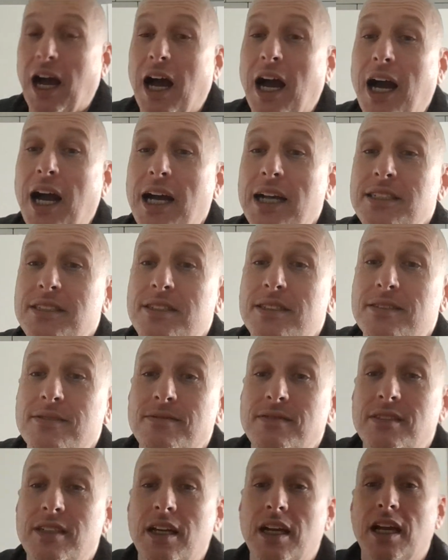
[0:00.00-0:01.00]
And
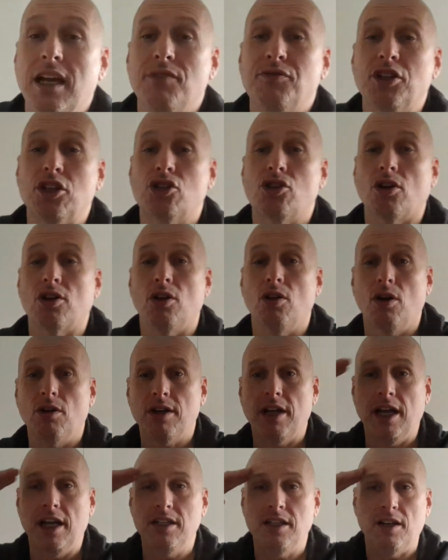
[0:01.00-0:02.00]
if you stuck along
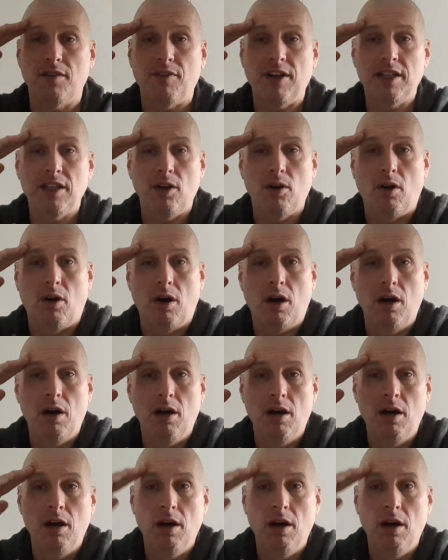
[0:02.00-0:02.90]
the end of the video,